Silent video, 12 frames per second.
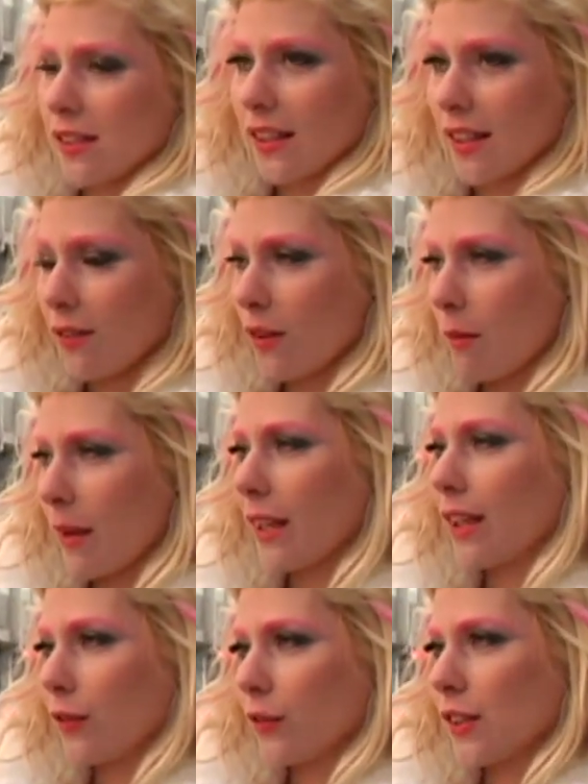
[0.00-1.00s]
and give them my
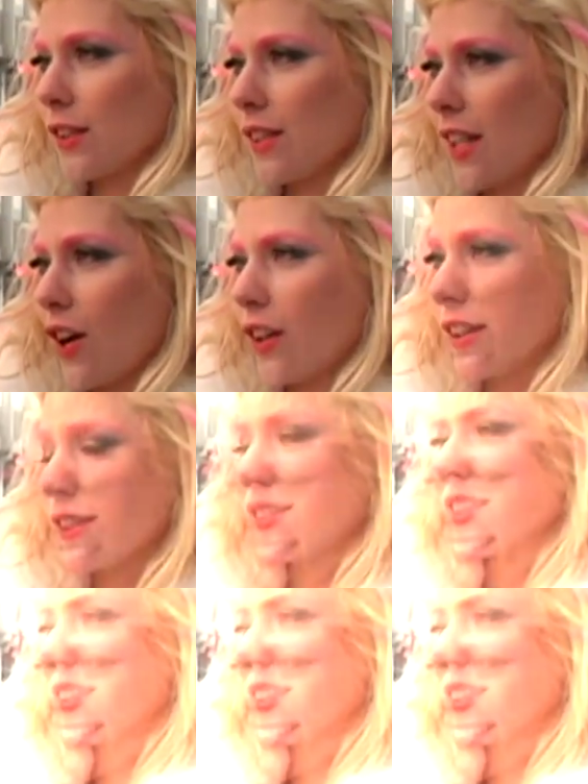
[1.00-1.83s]
gift as an artist.